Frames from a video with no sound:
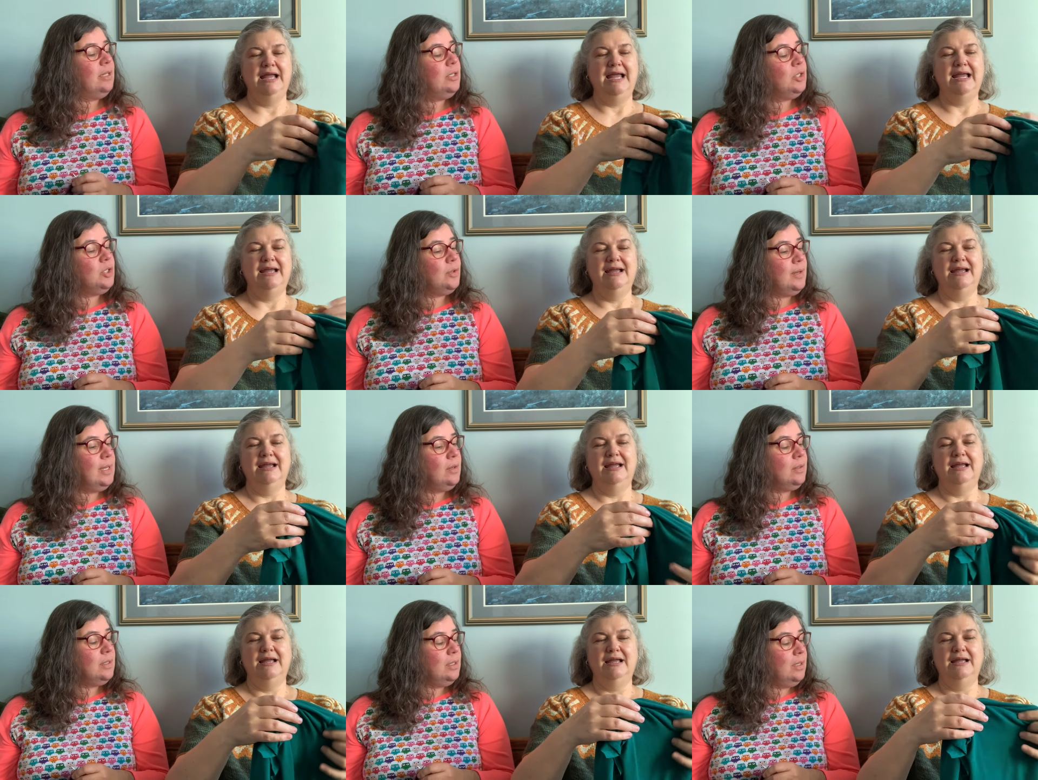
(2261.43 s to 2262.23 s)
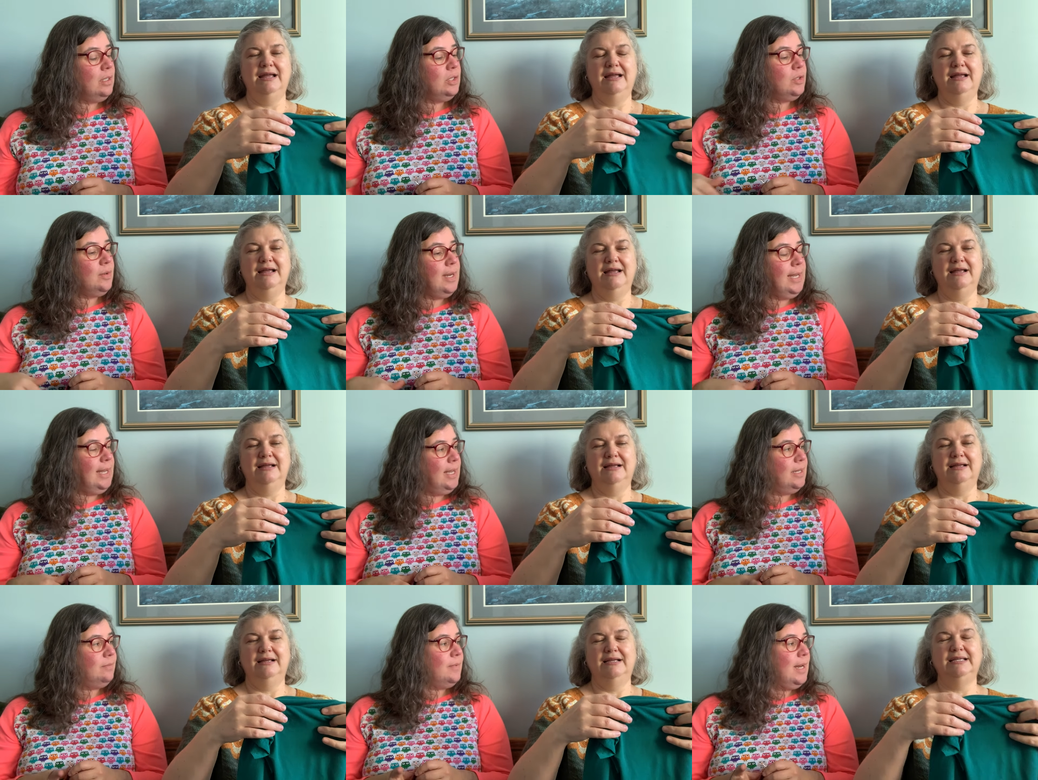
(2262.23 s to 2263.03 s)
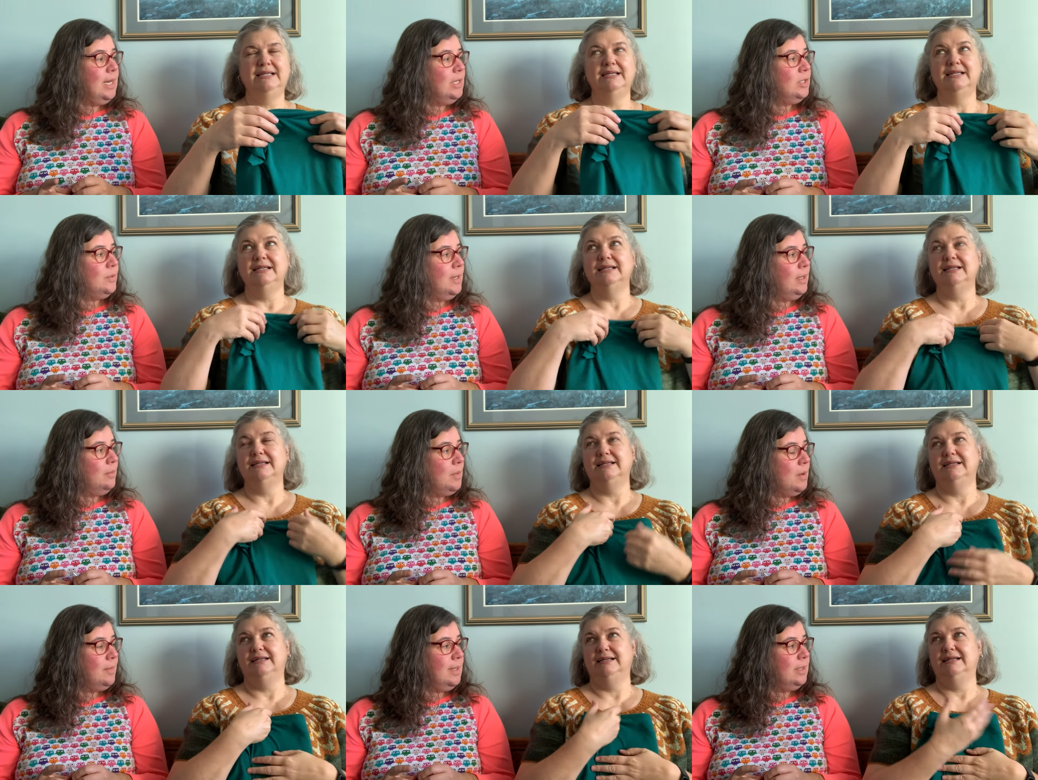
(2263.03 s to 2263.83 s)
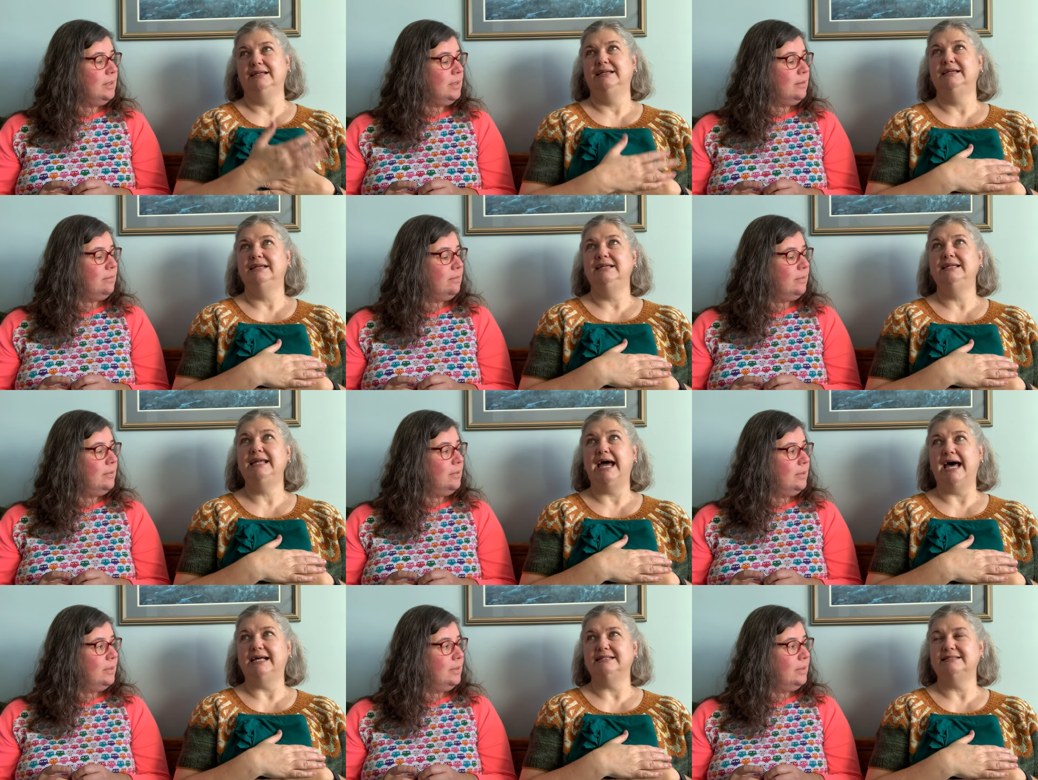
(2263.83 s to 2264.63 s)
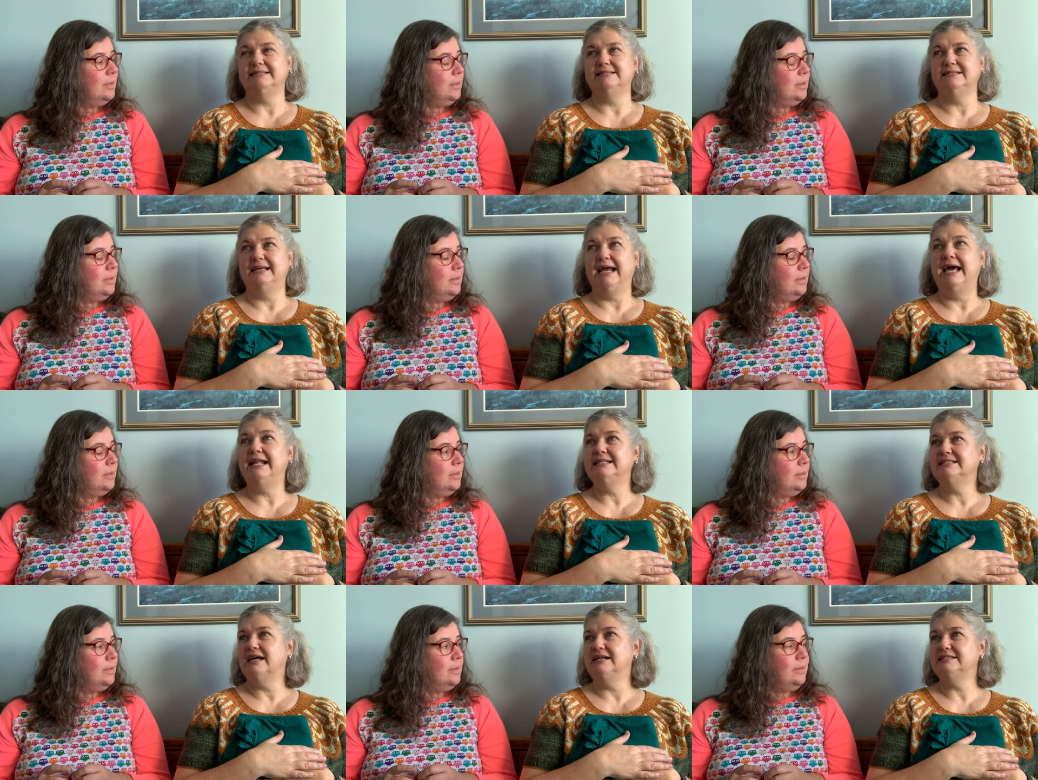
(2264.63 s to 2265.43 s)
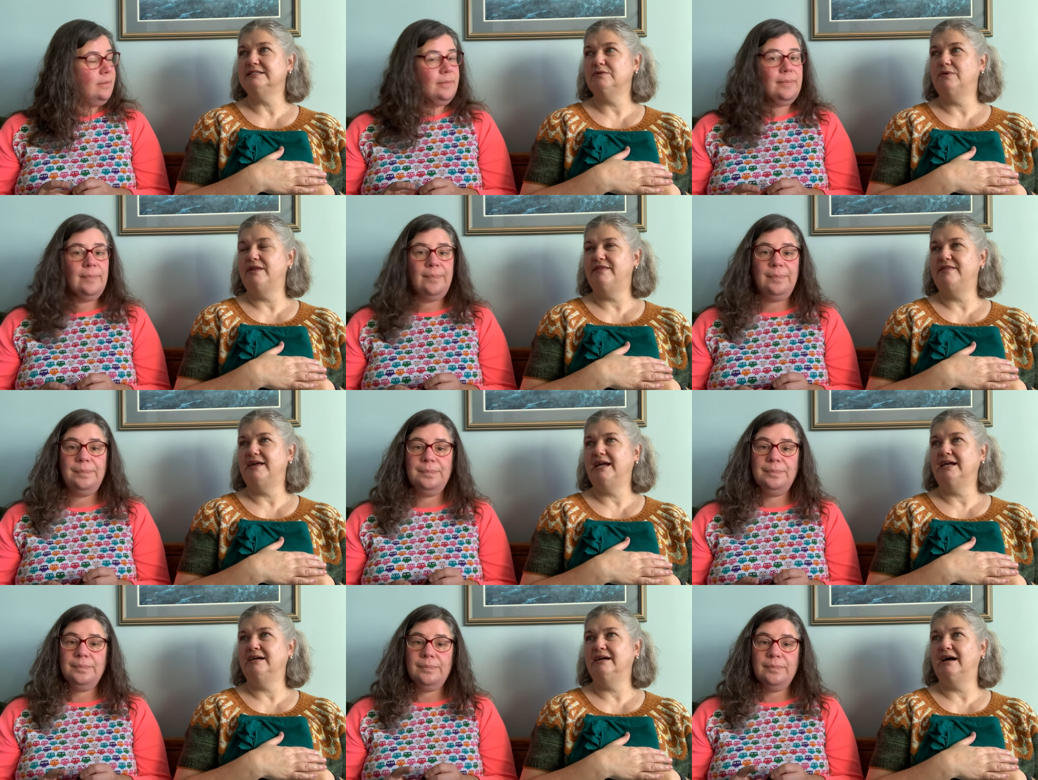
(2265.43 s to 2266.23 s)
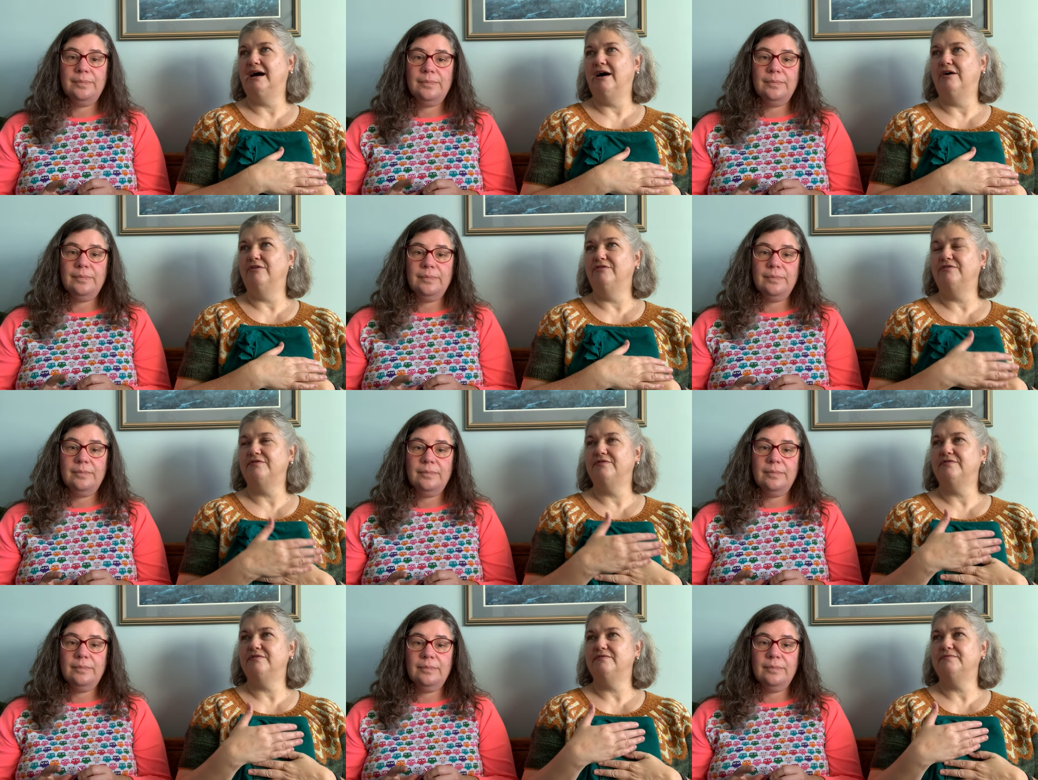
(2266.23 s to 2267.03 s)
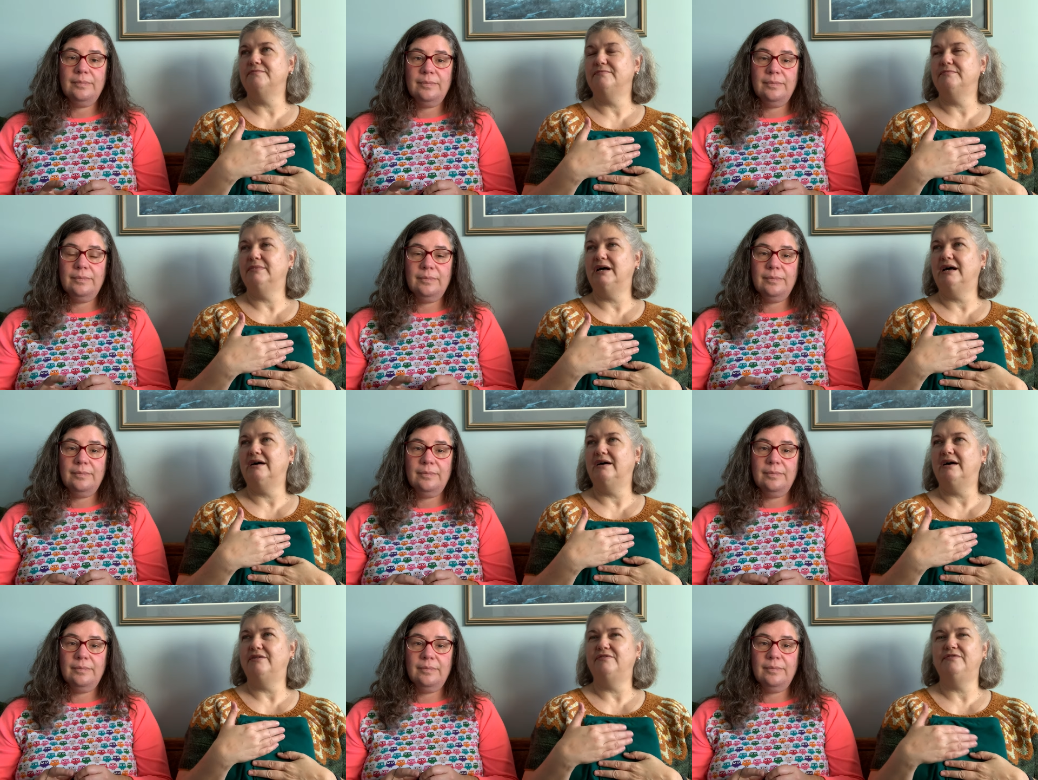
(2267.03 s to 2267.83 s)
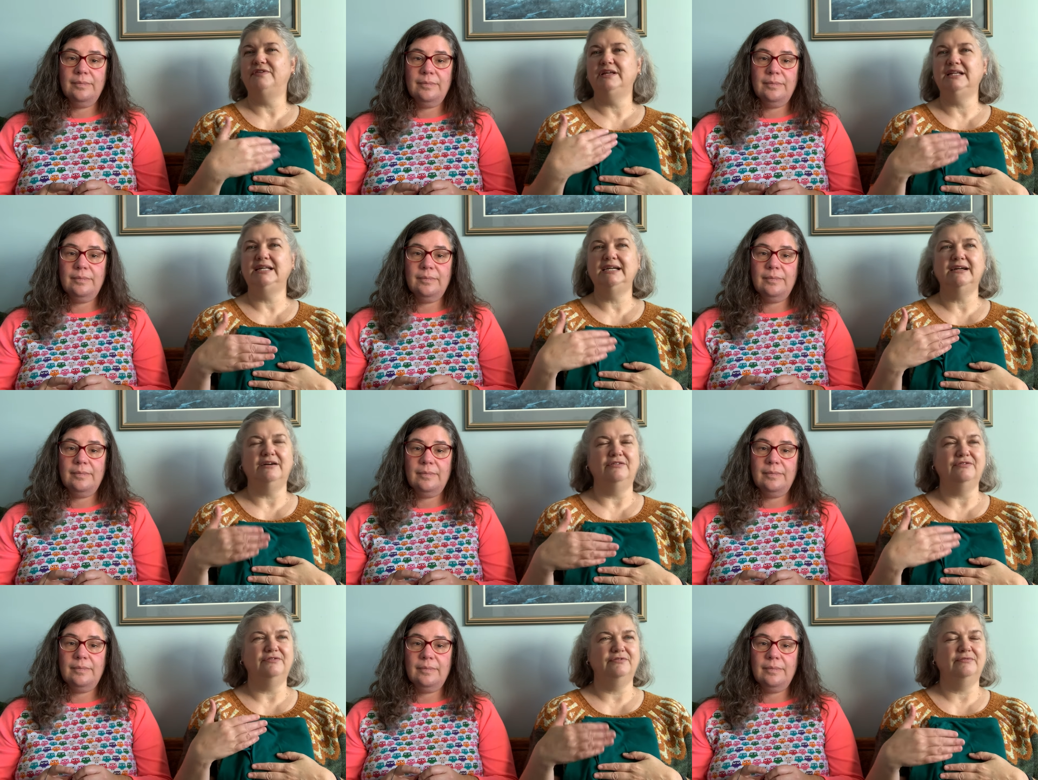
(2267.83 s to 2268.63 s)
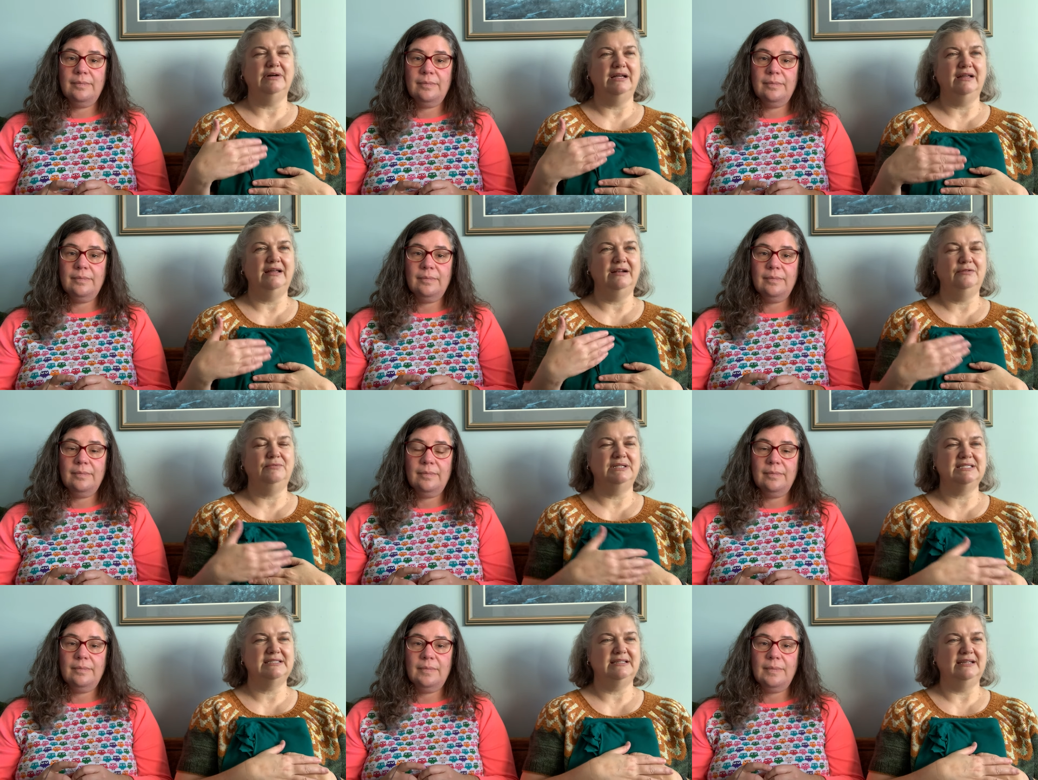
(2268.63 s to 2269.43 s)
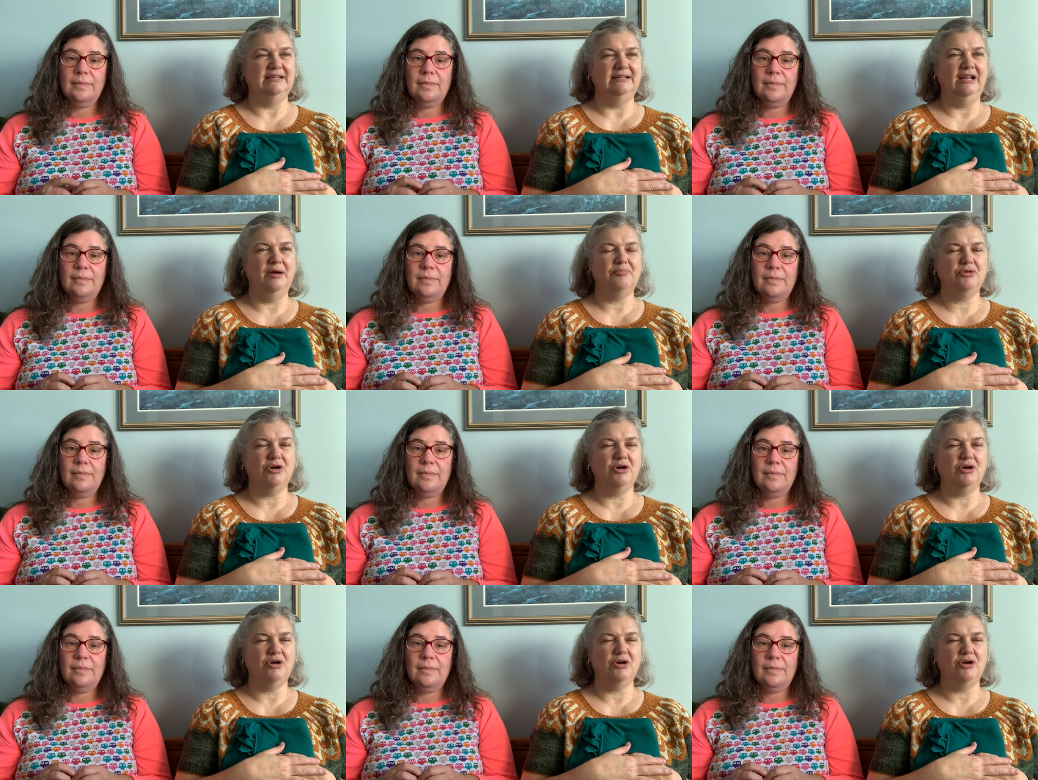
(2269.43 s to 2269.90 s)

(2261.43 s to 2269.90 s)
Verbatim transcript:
Speaker 1: enjoying your enjoying it, right? Enjoying the moment.
Speaker 2: Yes. And it's also a thing of uh, a feeling of, I don't know what's the, not